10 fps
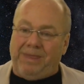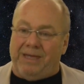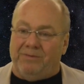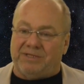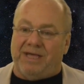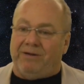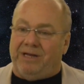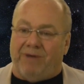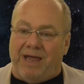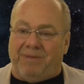it was
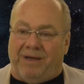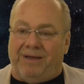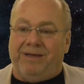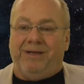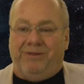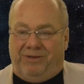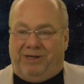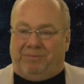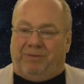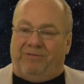Saudi Arabia that
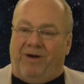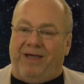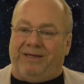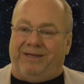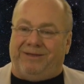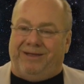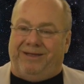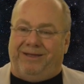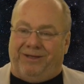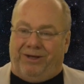had provided
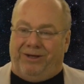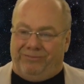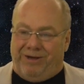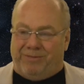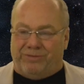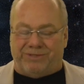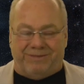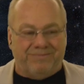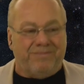the rebels,